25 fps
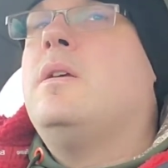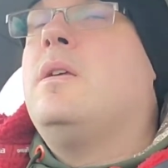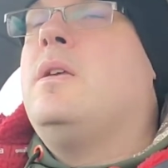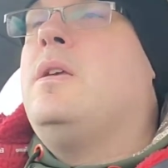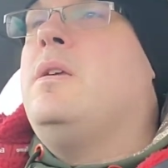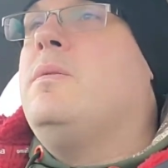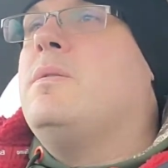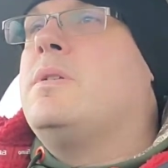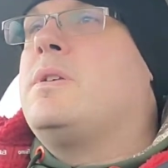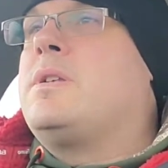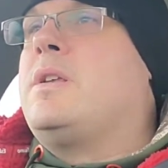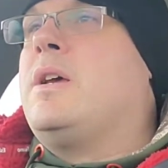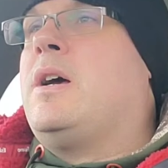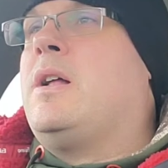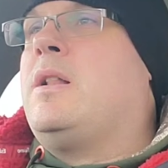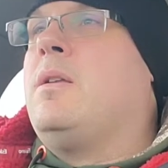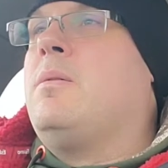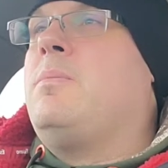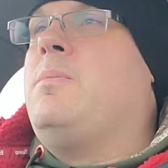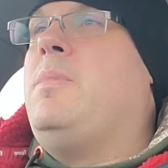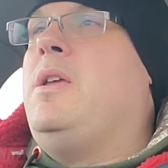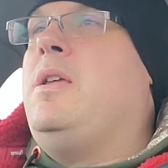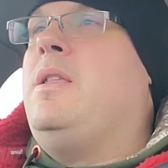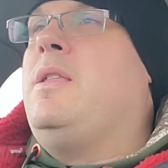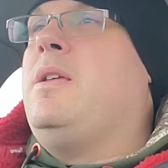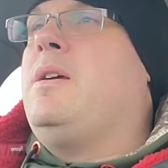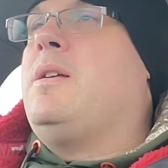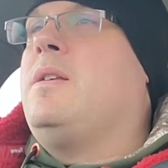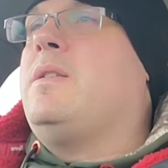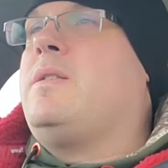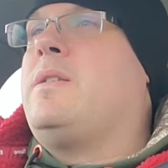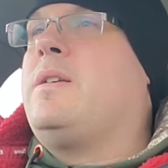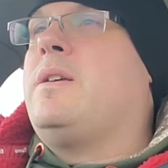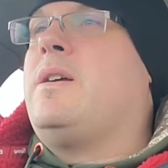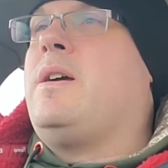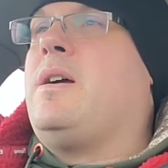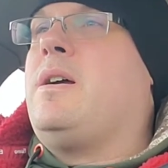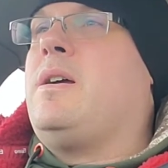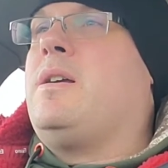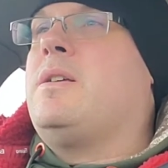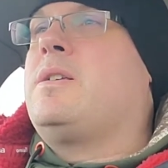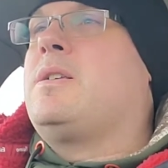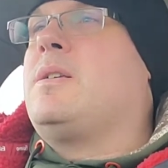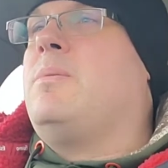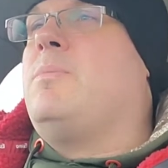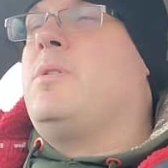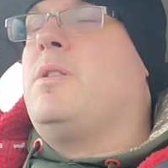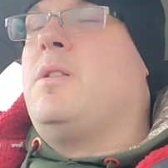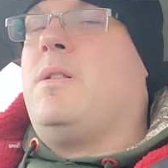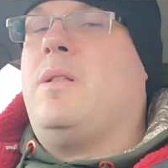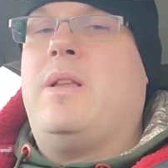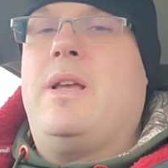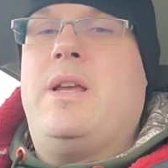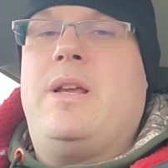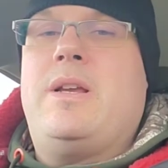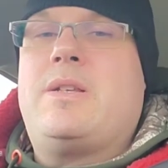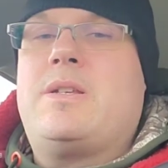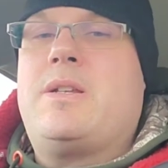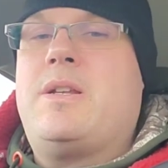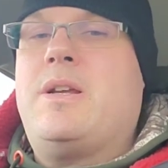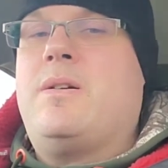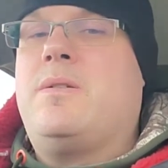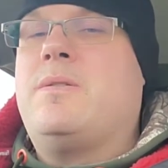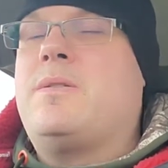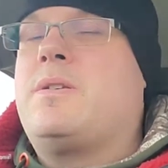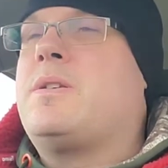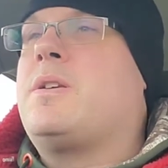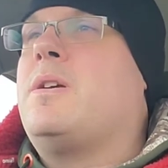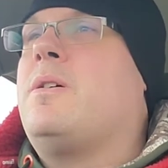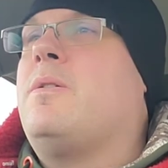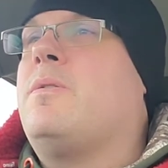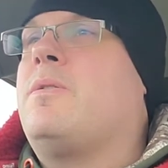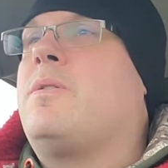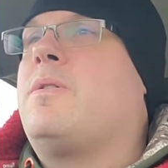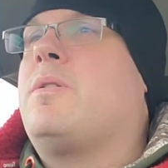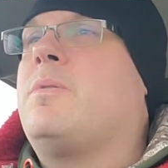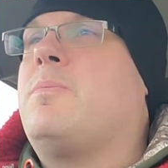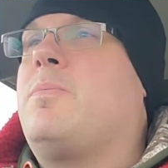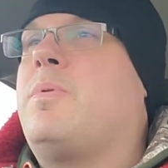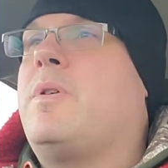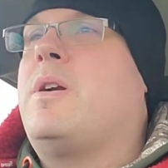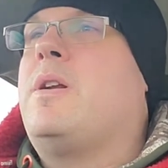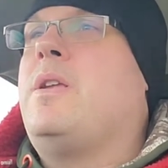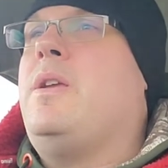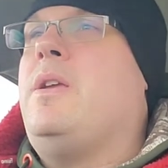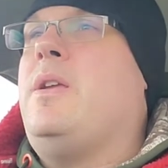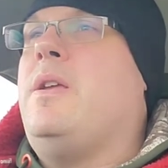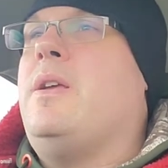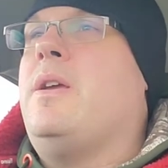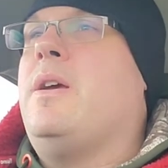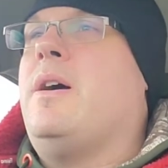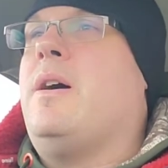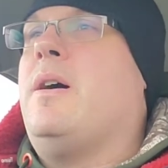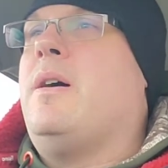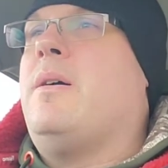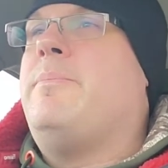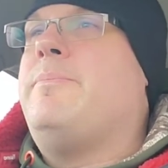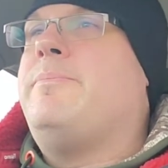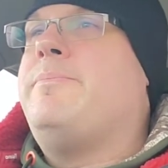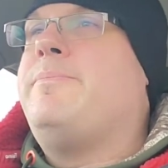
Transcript: he was telling me that uh, some of the lakes down south are pretty uh,